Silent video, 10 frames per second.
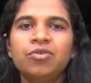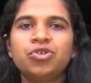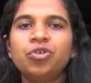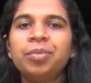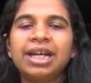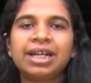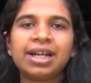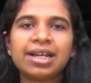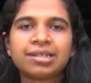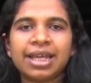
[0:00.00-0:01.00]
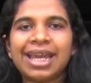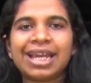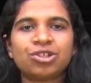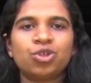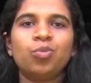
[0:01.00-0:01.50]
which would be written as
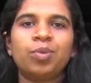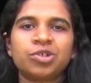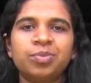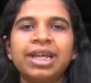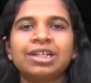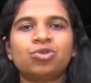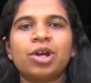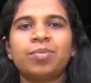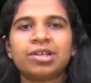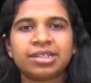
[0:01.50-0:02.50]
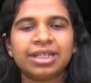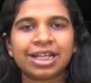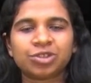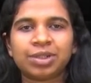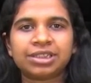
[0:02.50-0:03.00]
ax cubed plus bx squared plus
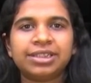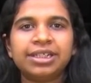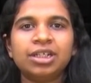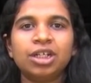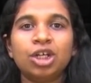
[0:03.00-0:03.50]
cx plus d.